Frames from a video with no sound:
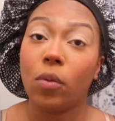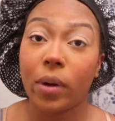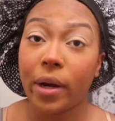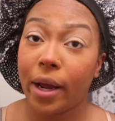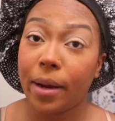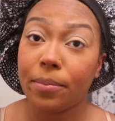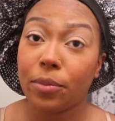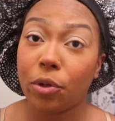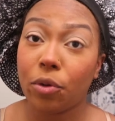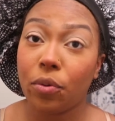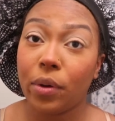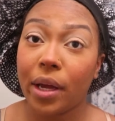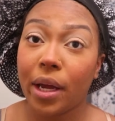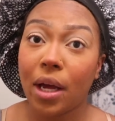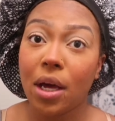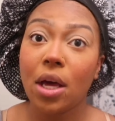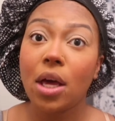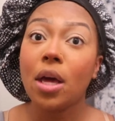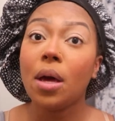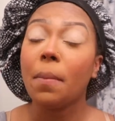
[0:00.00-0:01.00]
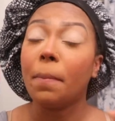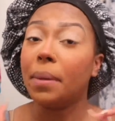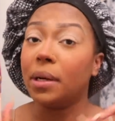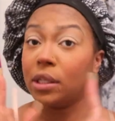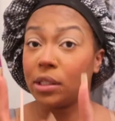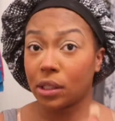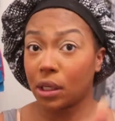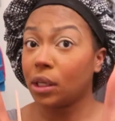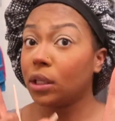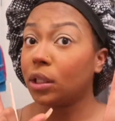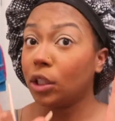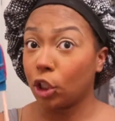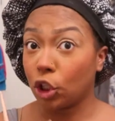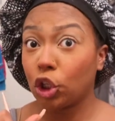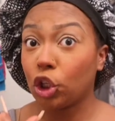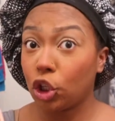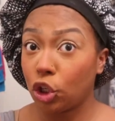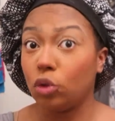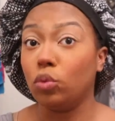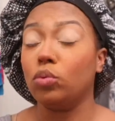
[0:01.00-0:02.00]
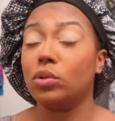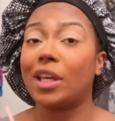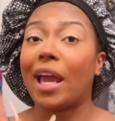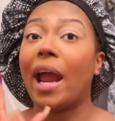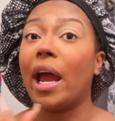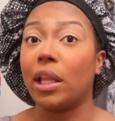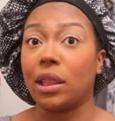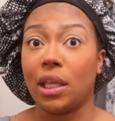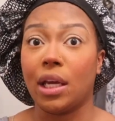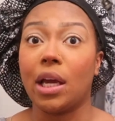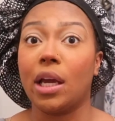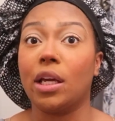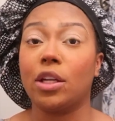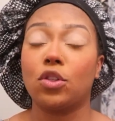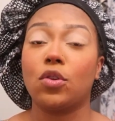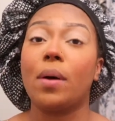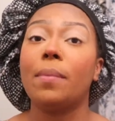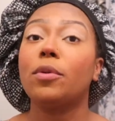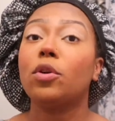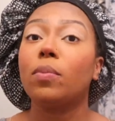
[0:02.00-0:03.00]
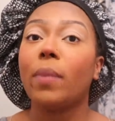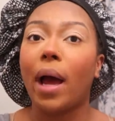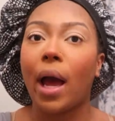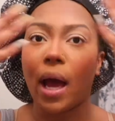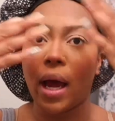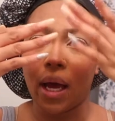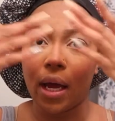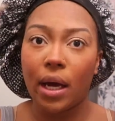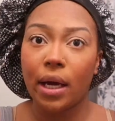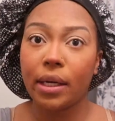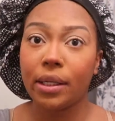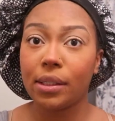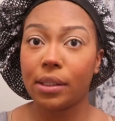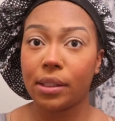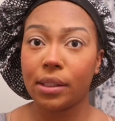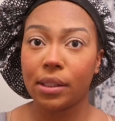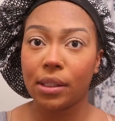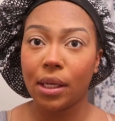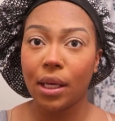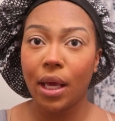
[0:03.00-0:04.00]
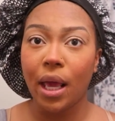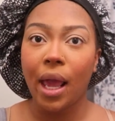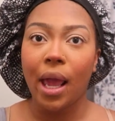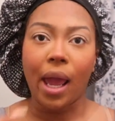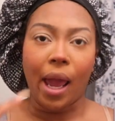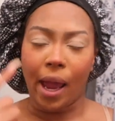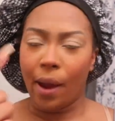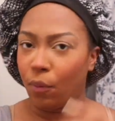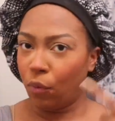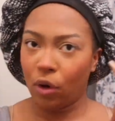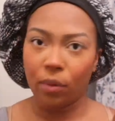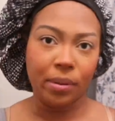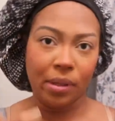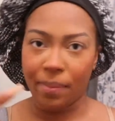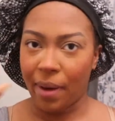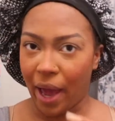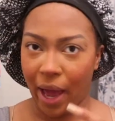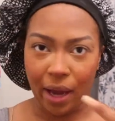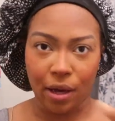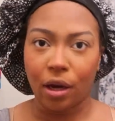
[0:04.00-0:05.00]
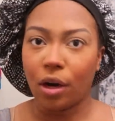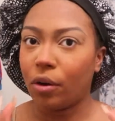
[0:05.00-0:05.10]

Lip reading: what I'm doing, but it's gonna look cute at the end. So I'm gonna do my eyes and we'll be back,